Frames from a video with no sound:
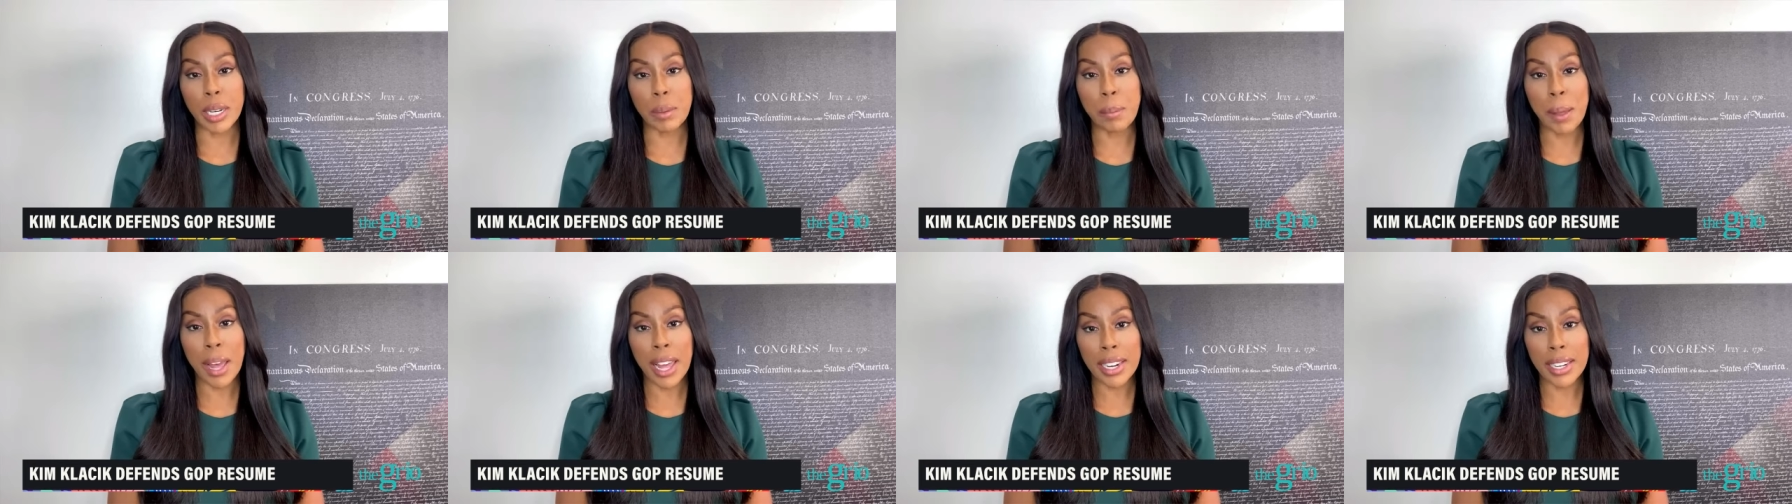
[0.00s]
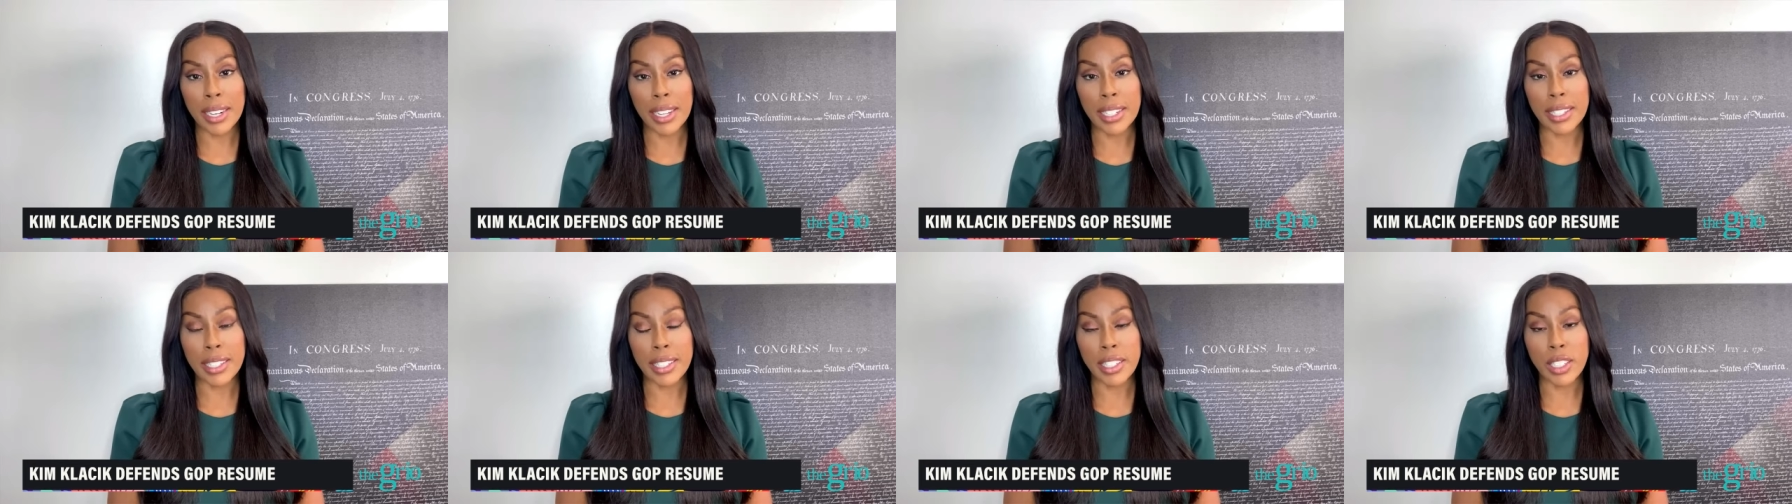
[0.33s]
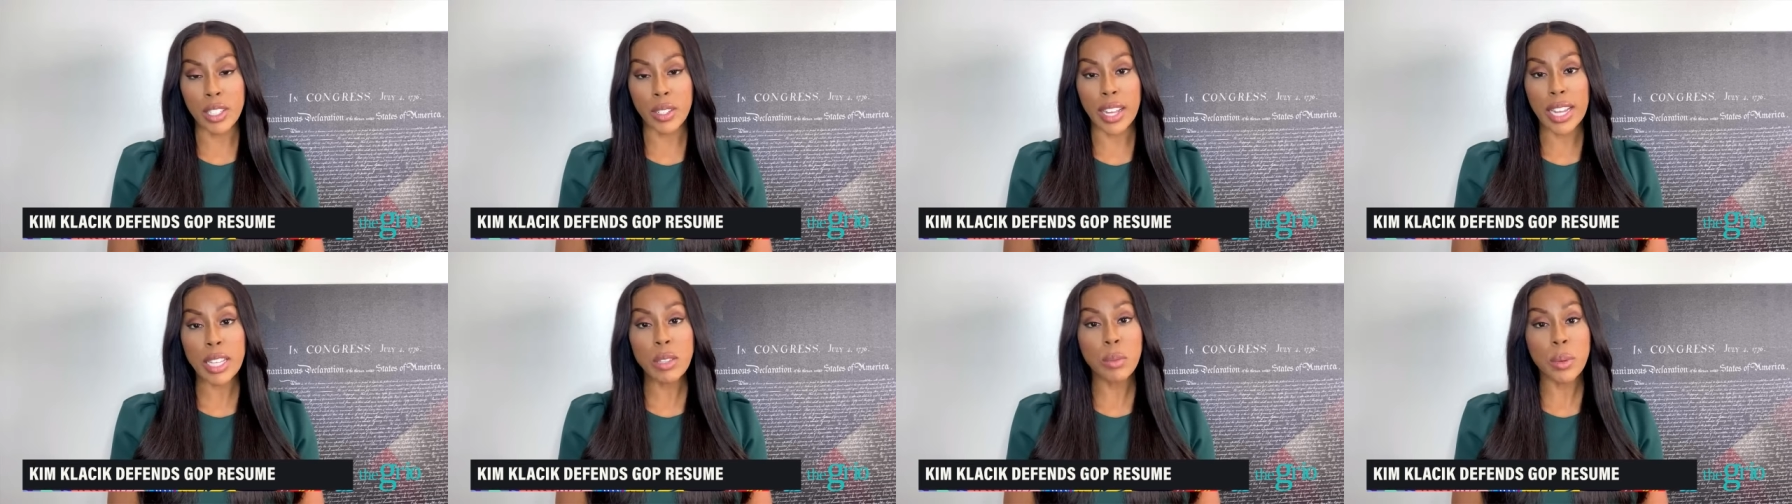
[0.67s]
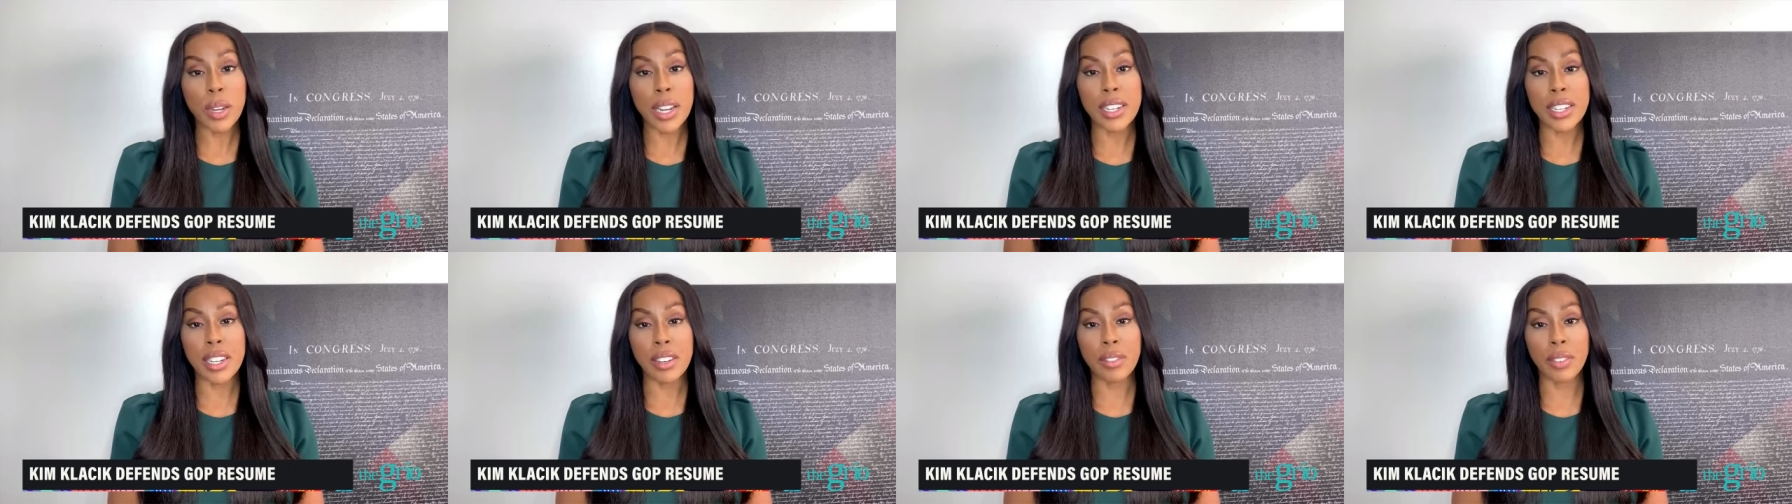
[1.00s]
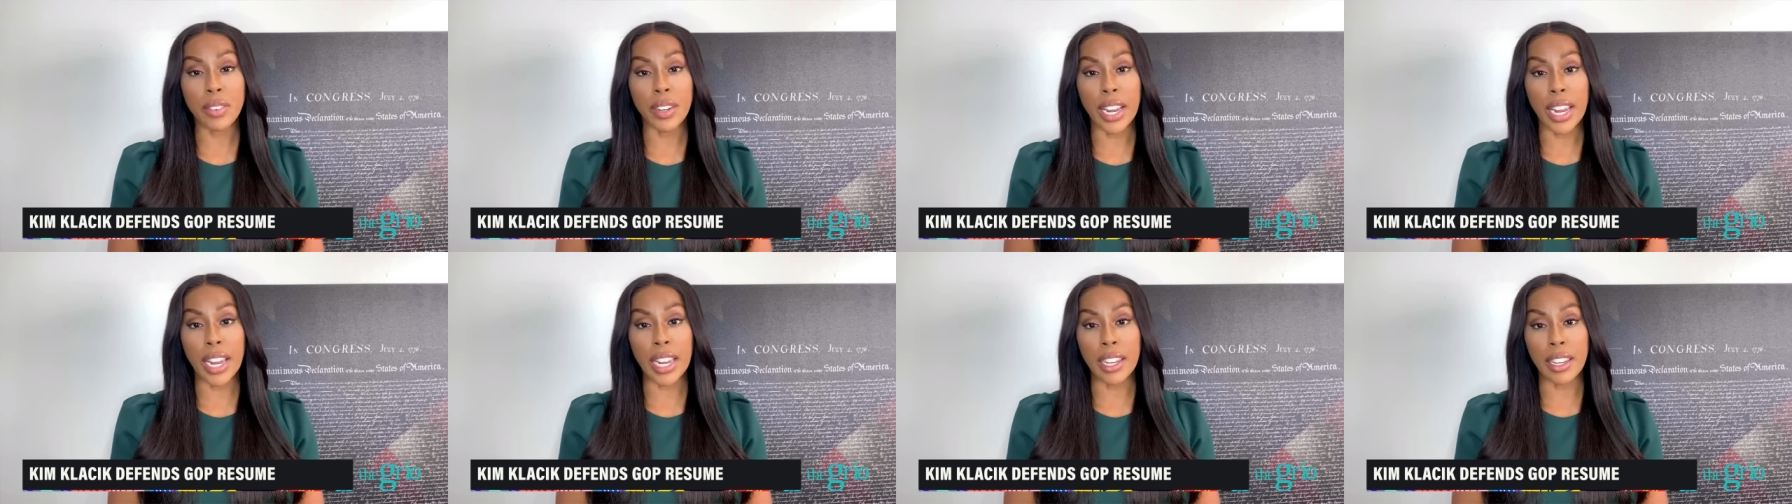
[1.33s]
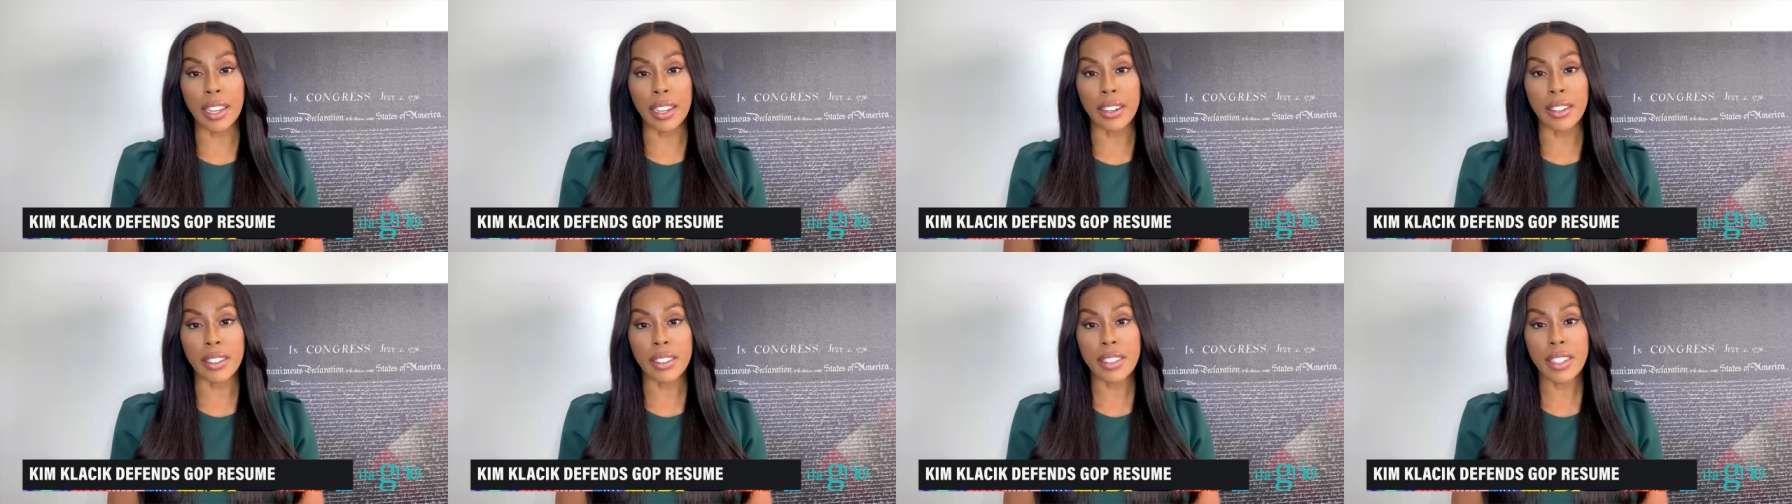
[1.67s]
independent. And so that's what I did for
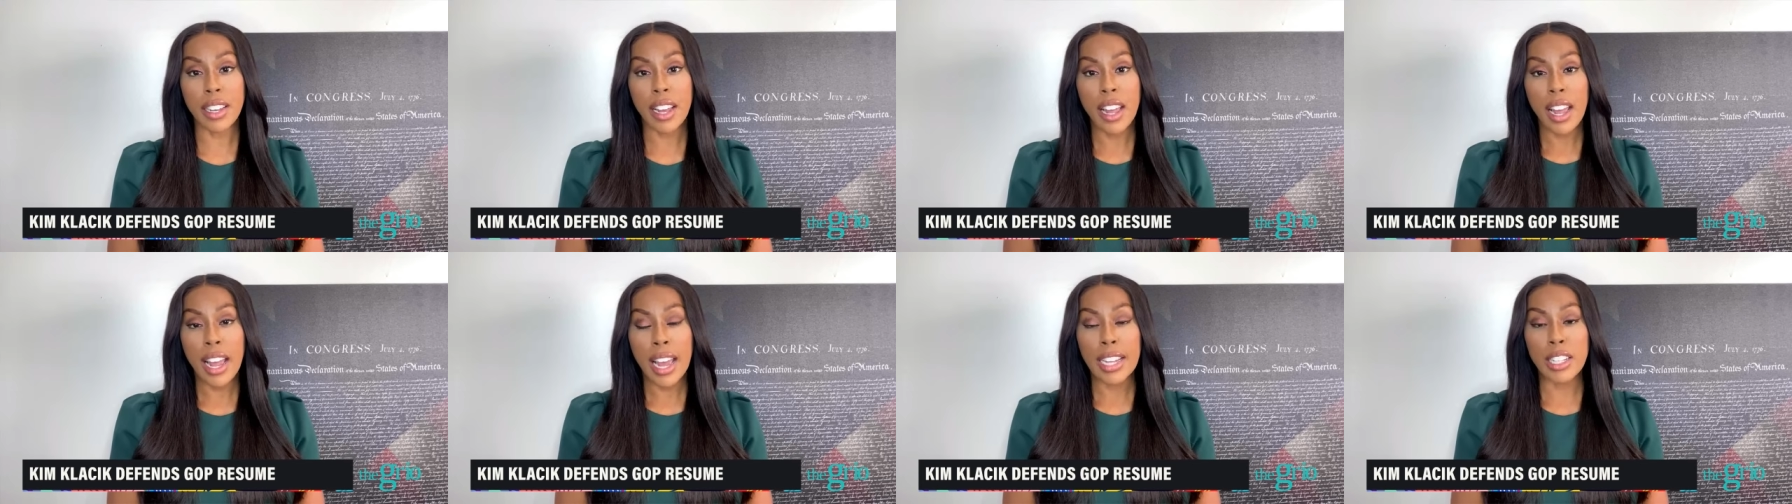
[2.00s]
eight years.